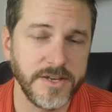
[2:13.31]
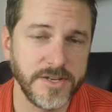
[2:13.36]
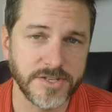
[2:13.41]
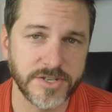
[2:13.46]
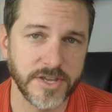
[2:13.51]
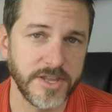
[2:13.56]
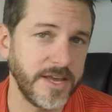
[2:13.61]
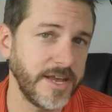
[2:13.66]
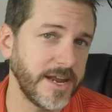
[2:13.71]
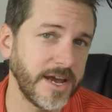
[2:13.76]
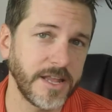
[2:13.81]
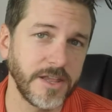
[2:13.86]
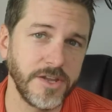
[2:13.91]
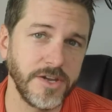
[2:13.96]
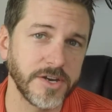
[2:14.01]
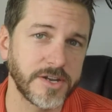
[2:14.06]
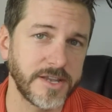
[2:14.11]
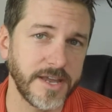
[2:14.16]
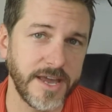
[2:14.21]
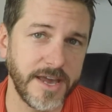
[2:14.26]
So then I
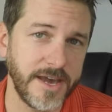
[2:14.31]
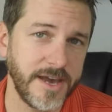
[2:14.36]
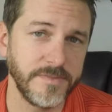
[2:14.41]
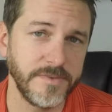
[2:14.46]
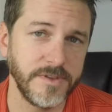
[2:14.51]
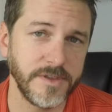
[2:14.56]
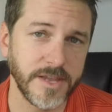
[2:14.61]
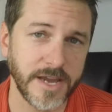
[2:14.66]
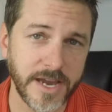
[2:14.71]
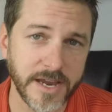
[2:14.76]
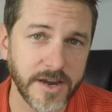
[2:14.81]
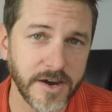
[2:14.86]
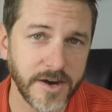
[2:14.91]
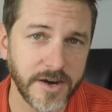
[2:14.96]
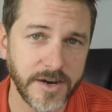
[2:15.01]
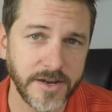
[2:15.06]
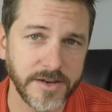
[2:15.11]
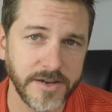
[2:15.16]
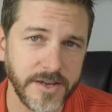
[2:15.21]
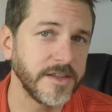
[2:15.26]
looked at
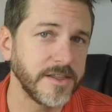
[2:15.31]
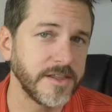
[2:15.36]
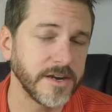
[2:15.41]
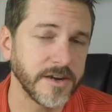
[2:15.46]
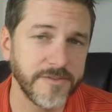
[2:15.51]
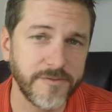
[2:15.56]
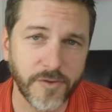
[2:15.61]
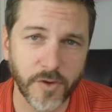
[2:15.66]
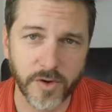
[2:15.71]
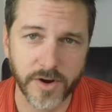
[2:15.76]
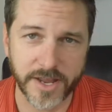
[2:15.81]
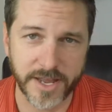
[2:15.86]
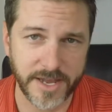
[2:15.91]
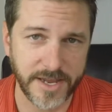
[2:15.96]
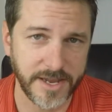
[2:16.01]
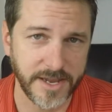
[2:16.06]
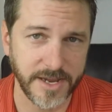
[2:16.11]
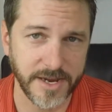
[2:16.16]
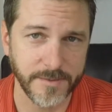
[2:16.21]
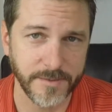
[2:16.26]
Nikon, their
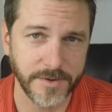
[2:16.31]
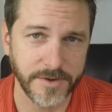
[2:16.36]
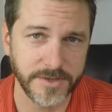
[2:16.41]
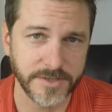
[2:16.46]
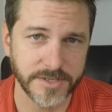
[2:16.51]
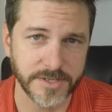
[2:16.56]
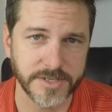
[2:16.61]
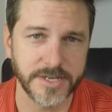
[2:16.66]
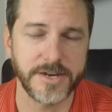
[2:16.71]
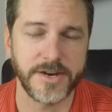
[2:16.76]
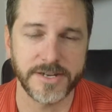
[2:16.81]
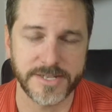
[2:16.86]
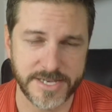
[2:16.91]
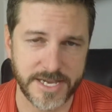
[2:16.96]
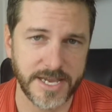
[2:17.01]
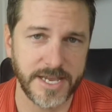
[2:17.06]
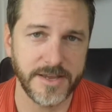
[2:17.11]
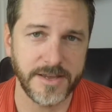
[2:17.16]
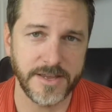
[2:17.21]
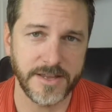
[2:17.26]
4K cameras. Now I
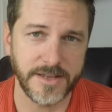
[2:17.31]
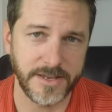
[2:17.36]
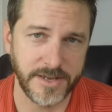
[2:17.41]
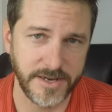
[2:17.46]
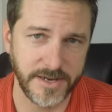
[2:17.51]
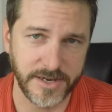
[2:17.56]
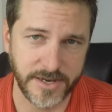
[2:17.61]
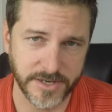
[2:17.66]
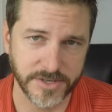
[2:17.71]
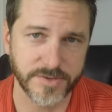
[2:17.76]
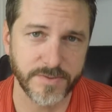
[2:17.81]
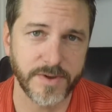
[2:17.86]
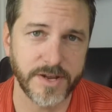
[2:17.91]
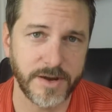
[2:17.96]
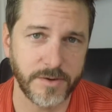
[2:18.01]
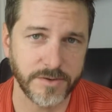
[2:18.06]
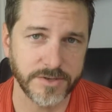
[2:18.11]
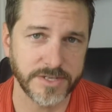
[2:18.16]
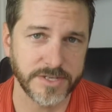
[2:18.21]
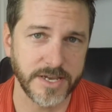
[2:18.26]
take it, here's what I
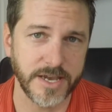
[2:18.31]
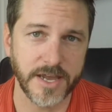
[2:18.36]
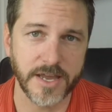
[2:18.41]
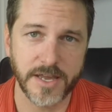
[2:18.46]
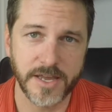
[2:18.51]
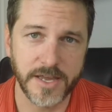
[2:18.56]
will say.